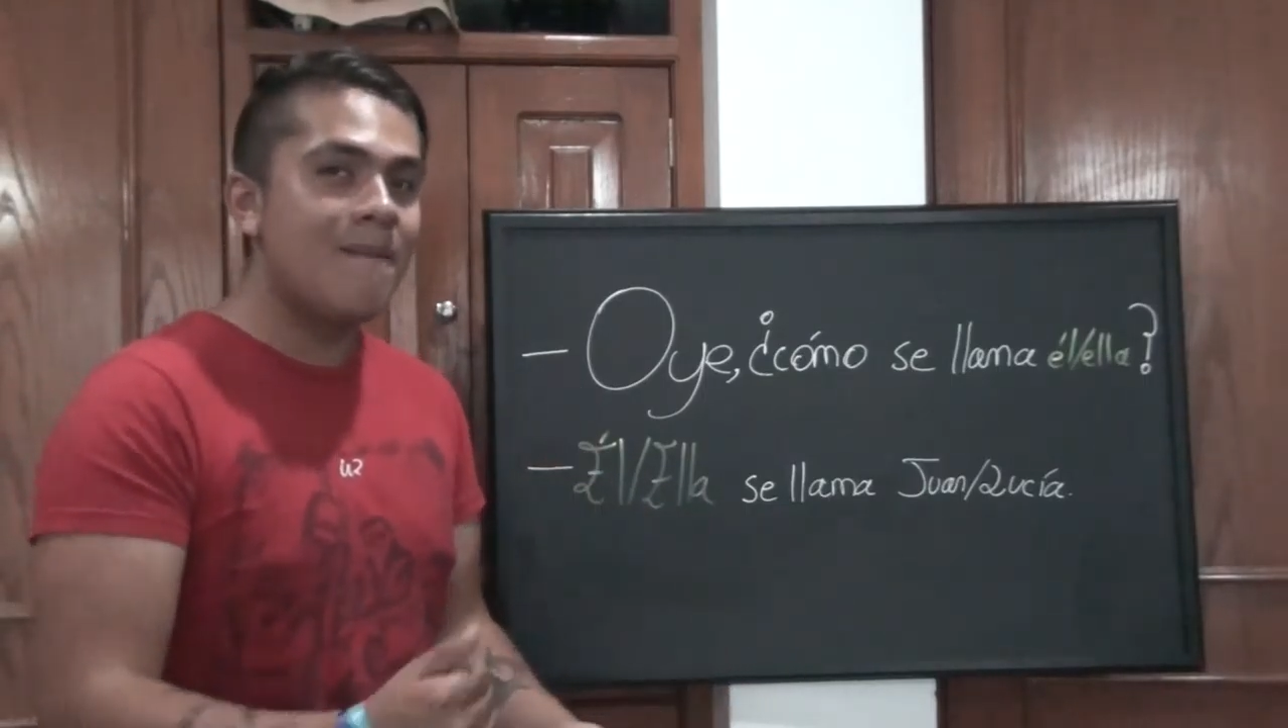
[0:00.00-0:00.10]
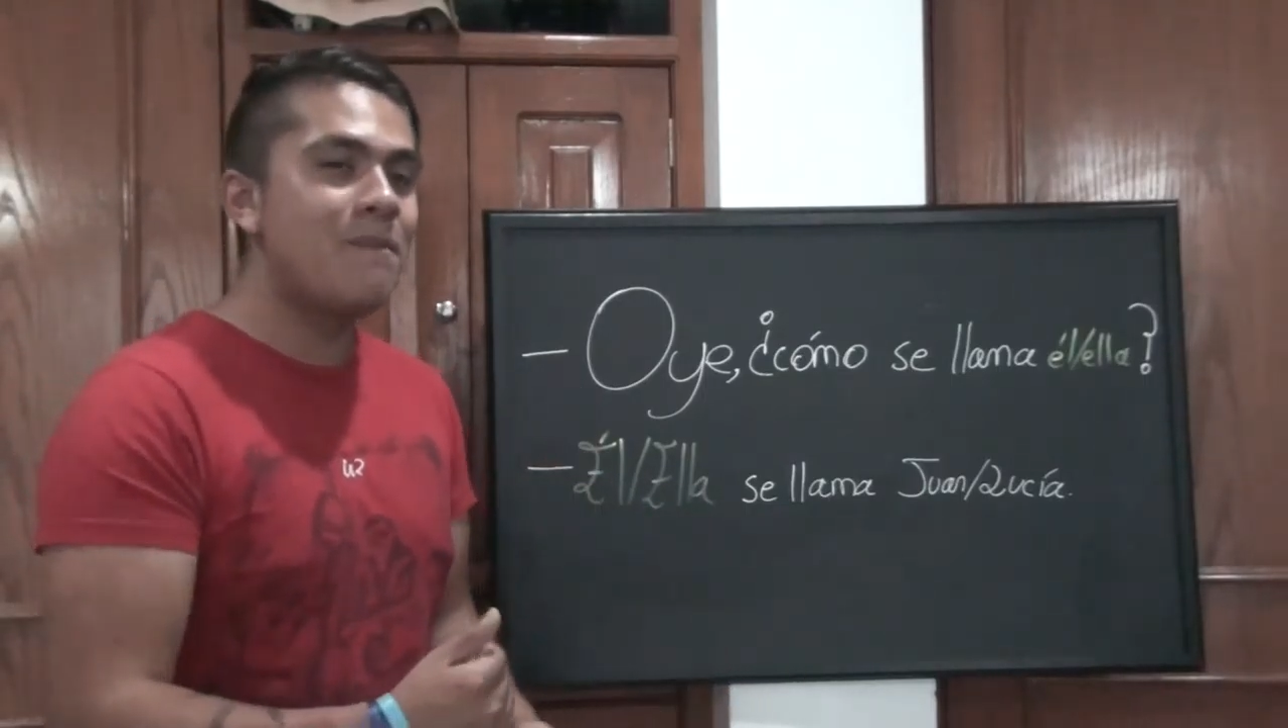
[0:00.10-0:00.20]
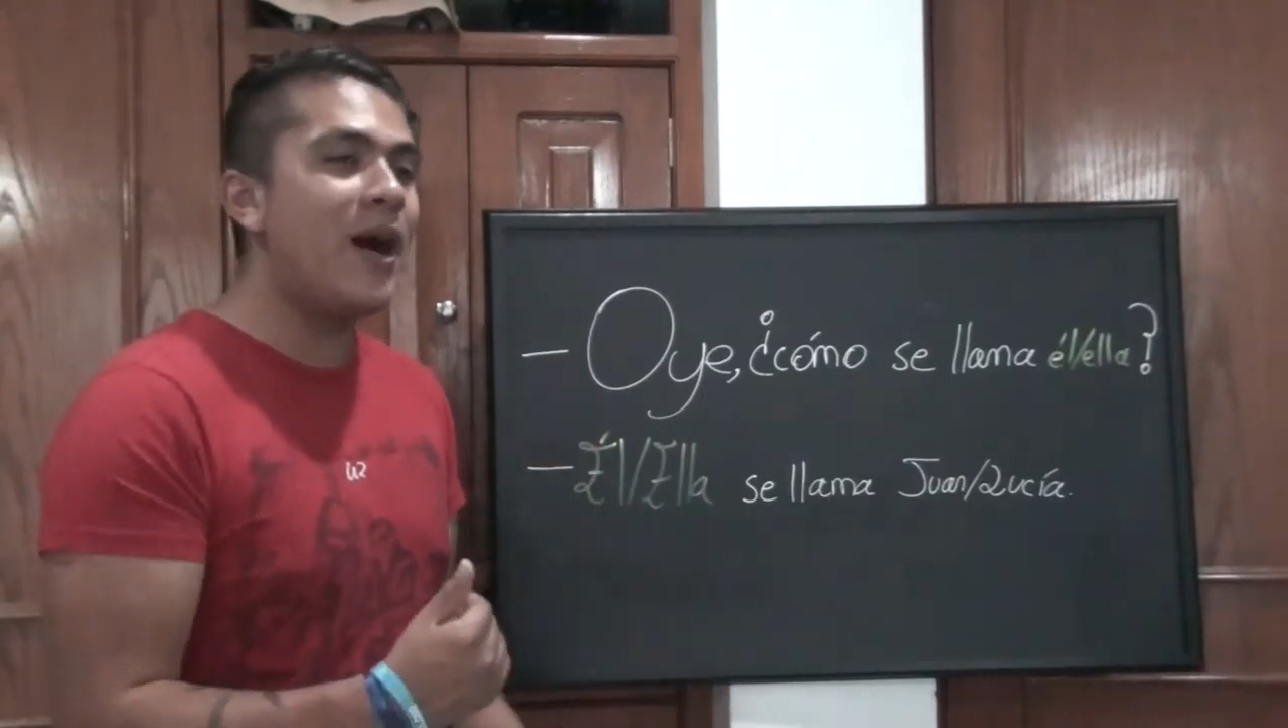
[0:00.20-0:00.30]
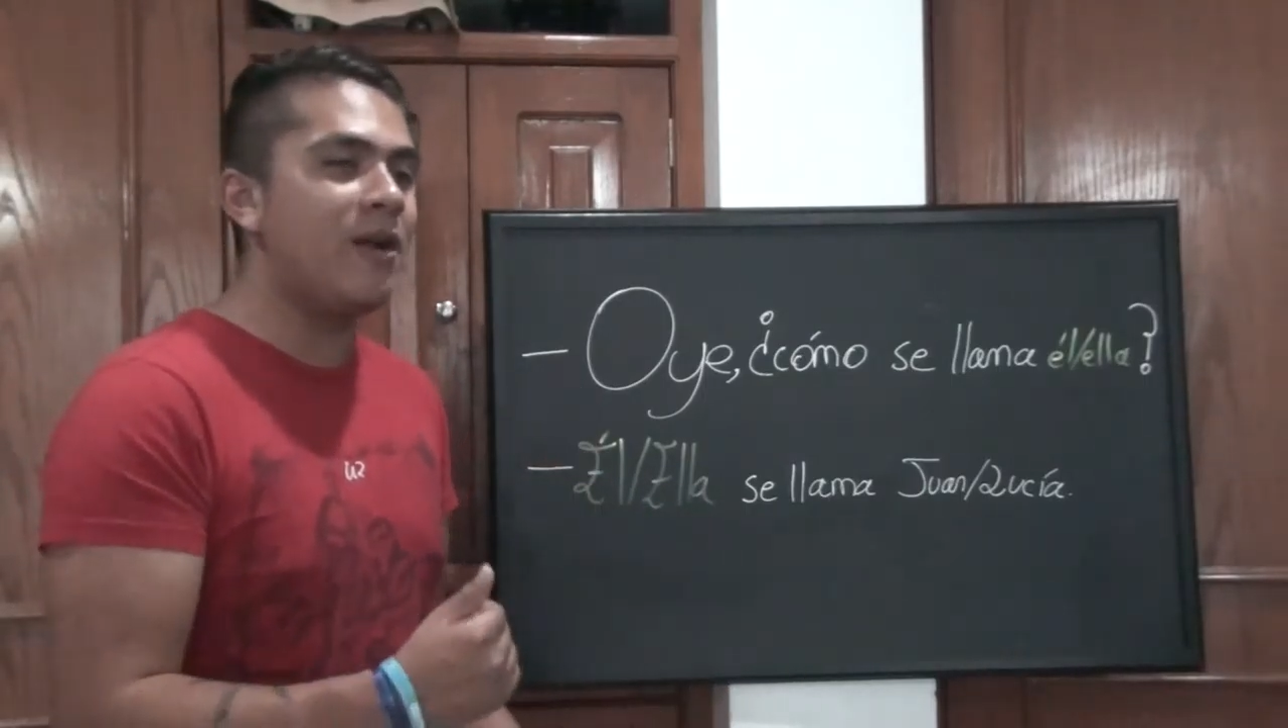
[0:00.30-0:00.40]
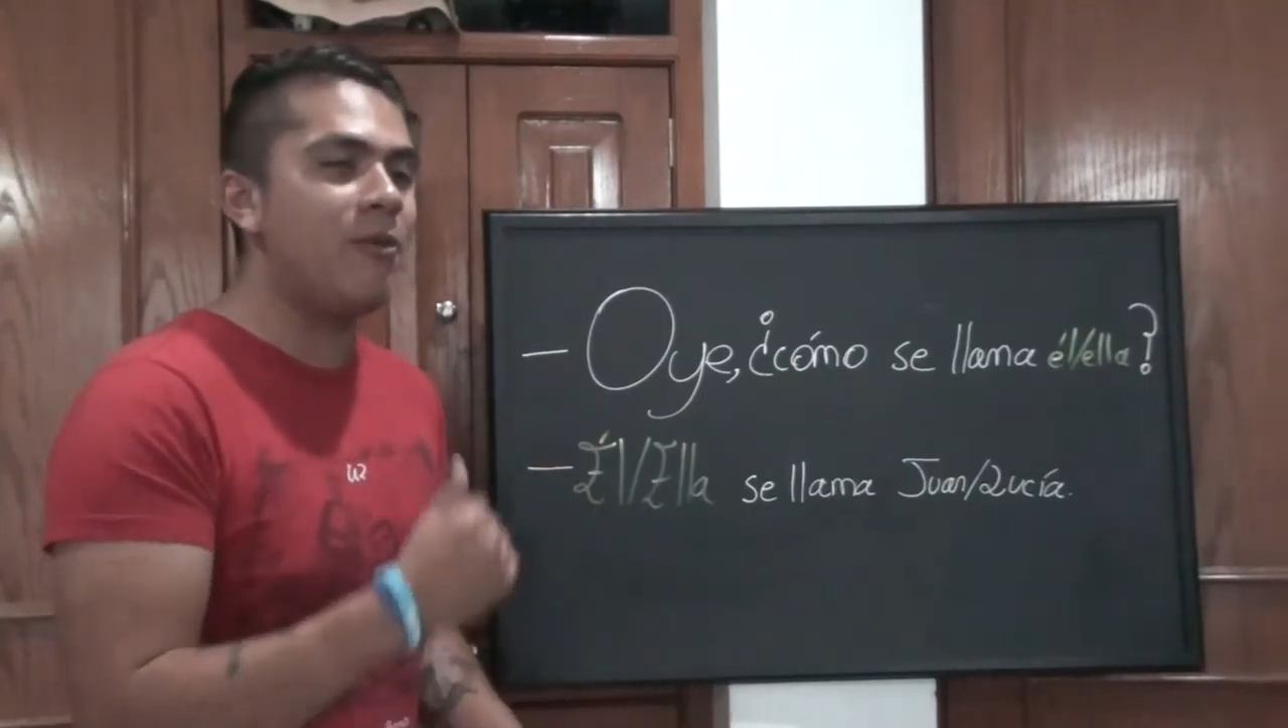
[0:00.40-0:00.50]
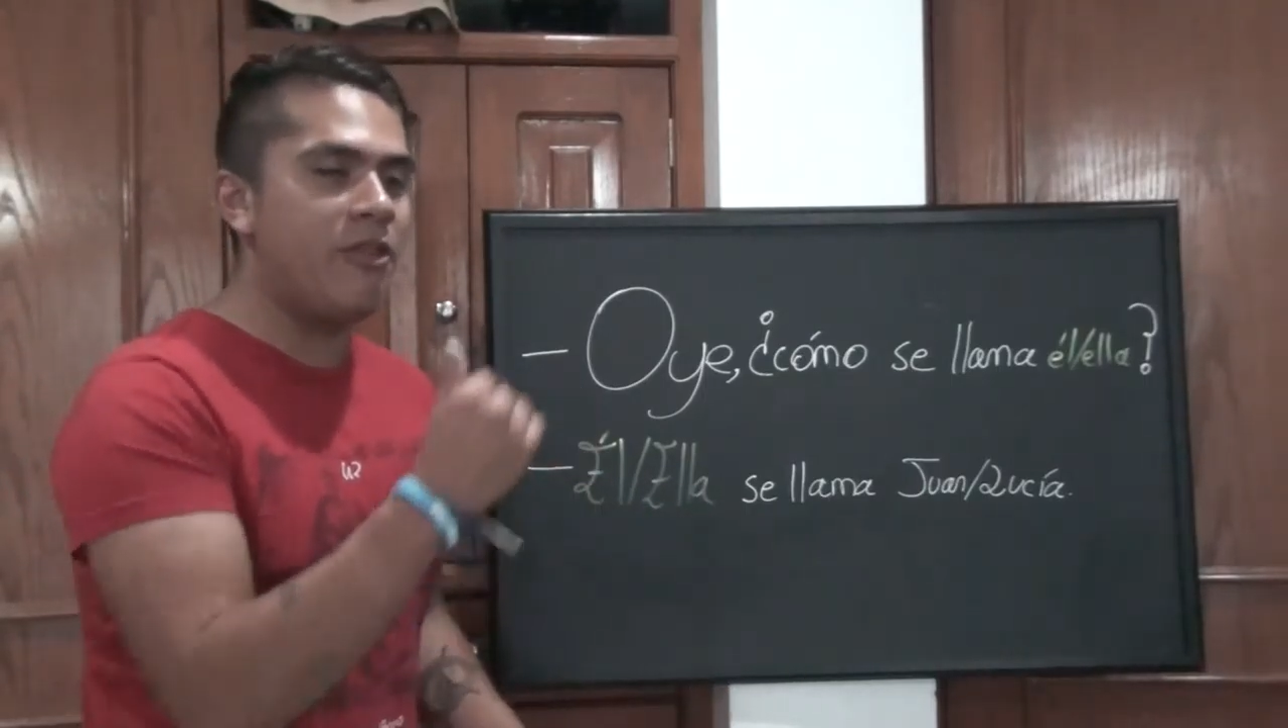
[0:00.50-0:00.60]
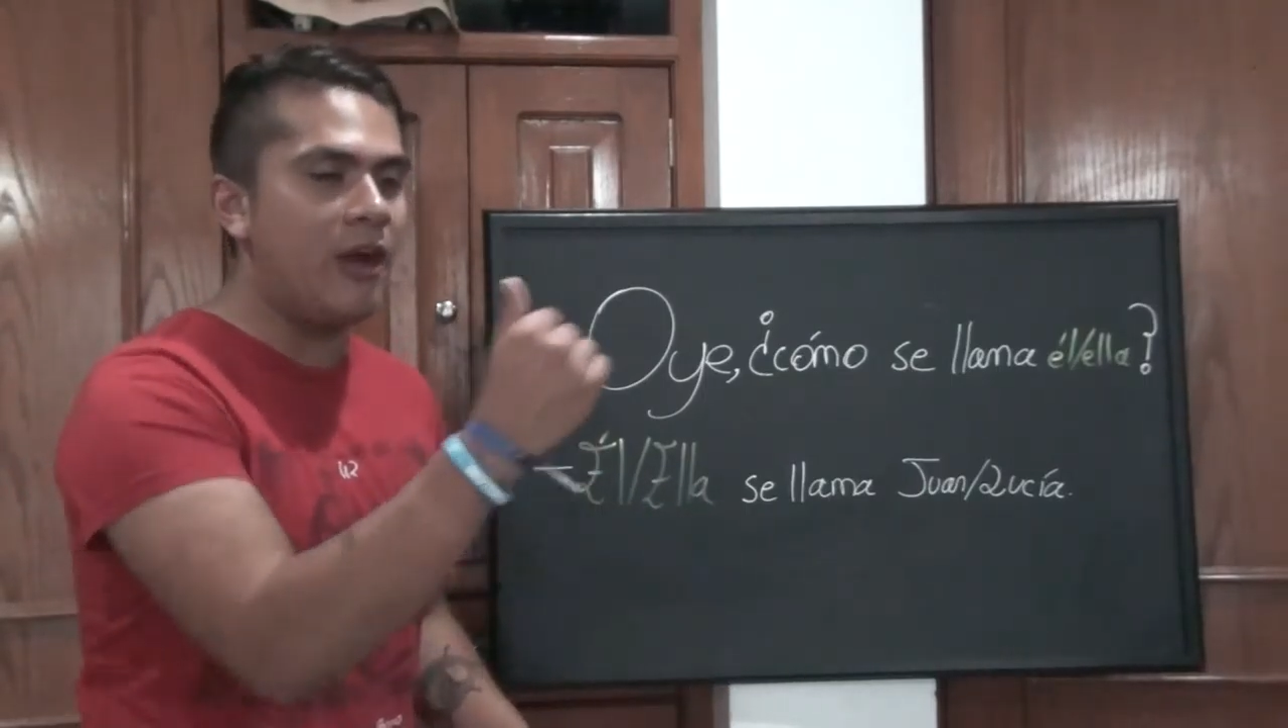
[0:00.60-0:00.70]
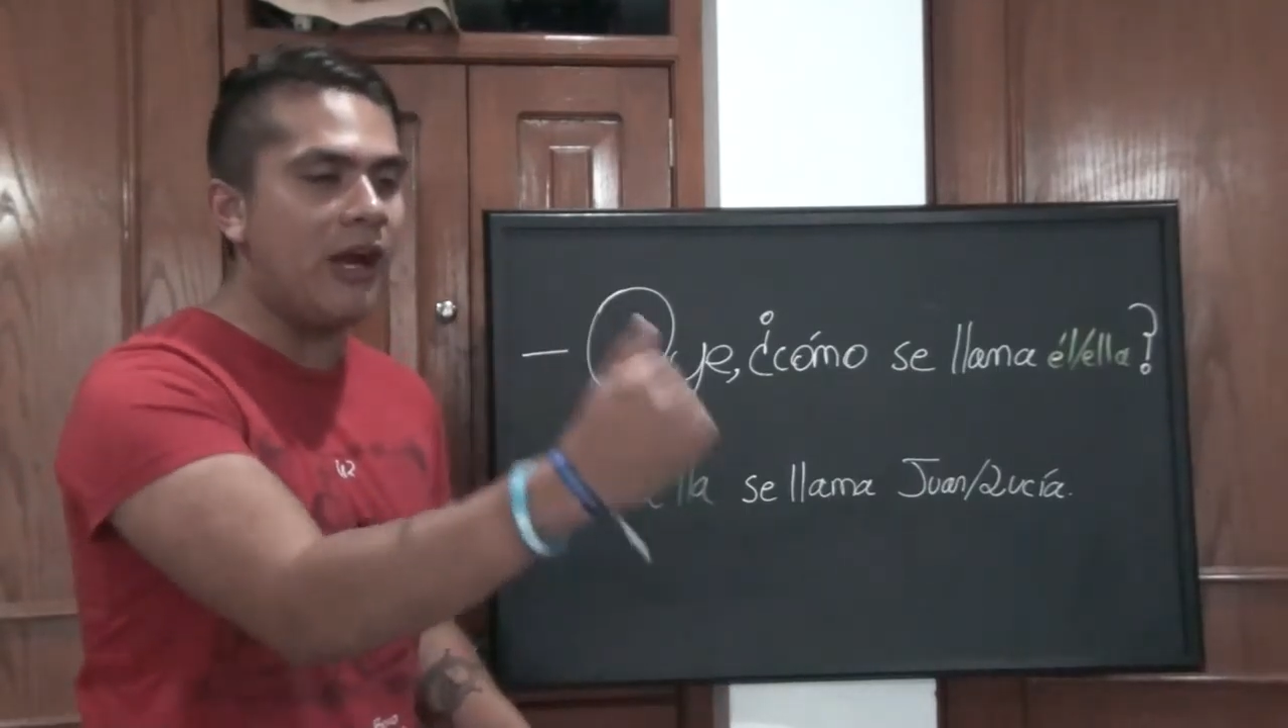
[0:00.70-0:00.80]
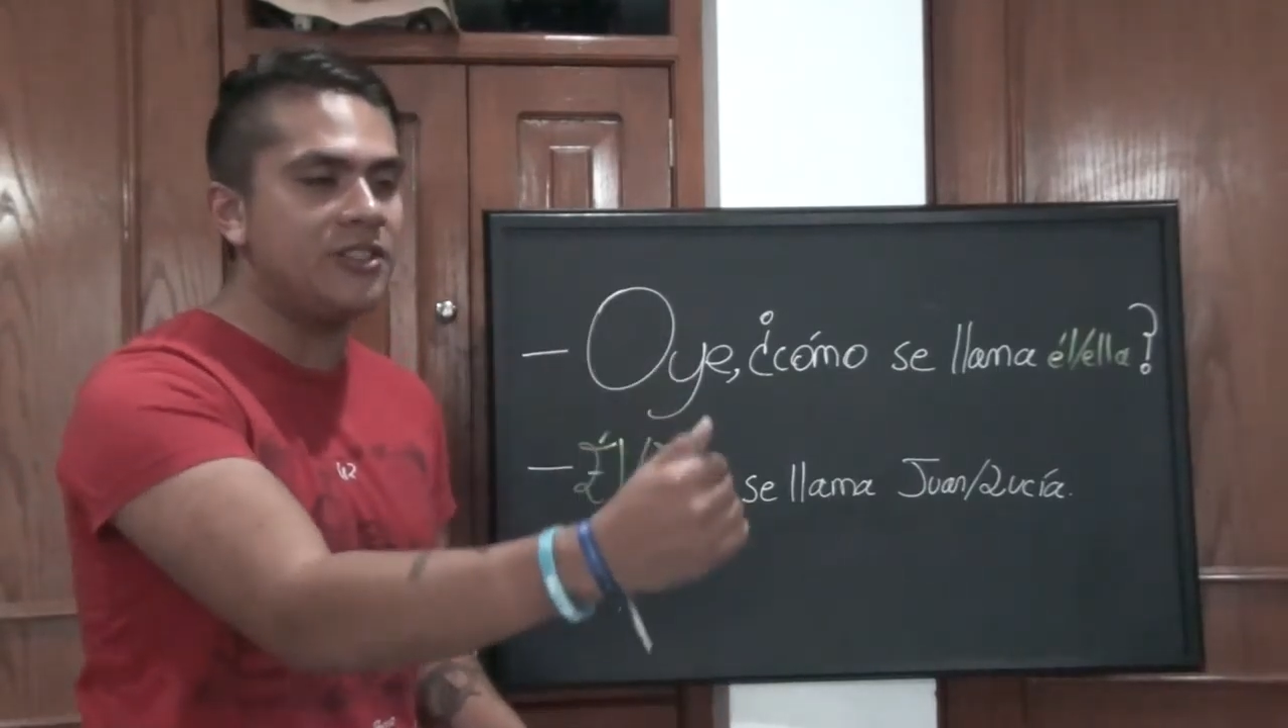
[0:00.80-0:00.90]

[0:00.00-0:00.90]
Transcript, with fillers: but without